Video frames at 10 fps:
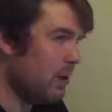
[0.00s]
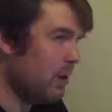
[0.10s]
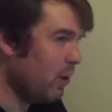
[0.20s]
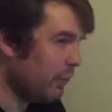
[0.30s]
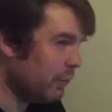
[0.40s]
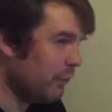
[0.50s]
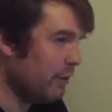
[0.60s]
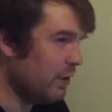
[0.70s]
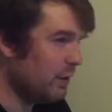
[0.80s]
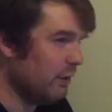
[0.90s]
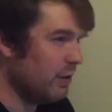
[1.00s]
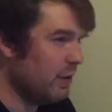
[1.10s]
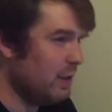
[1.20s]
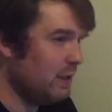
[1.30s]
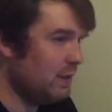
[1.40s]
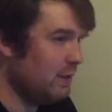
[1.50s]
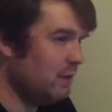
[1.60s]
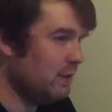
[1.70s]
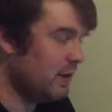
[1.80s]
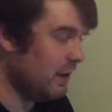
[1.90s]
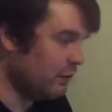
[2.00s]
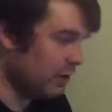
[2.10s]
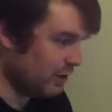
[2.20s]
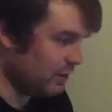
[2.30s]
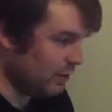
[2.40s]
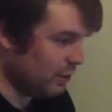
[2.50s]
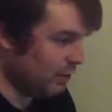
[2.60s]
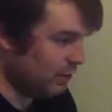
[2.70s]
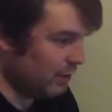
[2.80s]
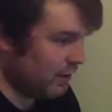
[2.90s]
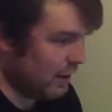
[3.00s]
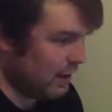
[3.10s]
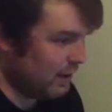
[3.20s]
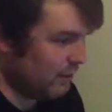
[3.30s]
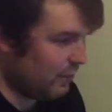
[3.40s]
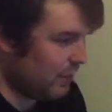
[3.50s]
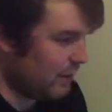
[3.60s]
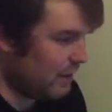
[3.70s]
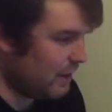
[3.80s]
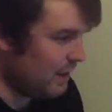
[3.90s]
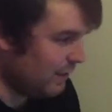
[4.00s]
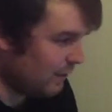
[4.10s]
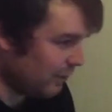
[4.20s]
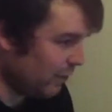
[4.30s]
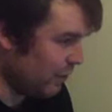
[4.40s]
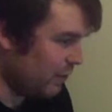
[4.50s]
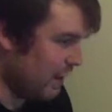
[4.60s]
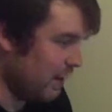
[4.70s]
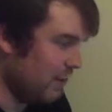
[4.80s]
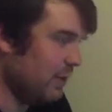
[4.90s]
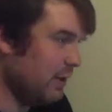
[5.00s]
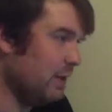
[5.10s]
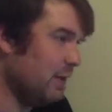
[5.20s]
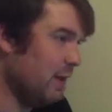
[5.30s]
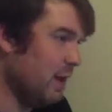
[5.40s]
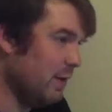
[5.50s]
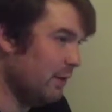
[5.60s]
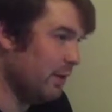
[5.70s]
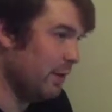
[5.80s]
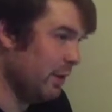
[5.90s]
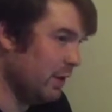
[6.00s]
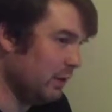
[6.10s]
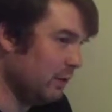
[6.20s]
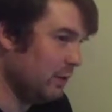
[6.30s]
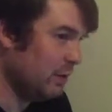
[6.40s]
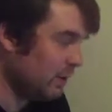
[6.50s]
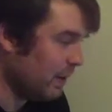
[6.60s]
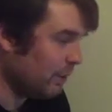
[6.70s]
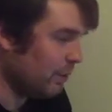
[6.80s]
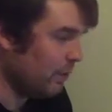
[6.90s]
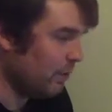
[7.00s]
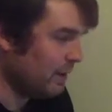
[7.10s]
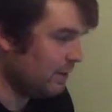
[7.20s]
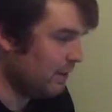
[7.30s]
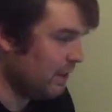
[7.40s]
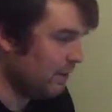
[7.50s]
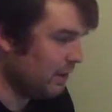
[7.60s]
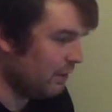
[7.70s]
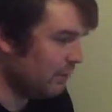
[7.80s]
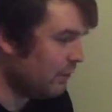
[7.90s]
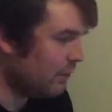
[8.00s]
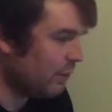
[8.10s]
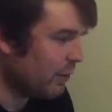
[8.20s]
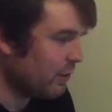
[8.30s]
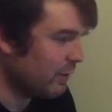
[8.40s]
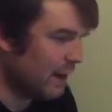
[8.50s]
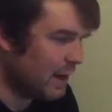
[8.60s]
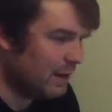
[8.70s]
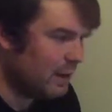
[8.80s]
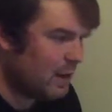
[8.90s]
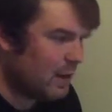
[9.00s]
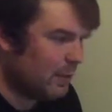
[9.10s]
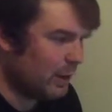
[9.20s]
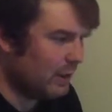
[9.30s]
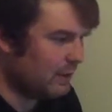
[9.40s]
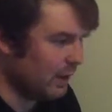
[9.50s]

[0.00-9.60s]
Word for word: but also feeling very digestible and very easy to go down and kind of the things you'd expect for a romantic comedy. It feels very light, but it's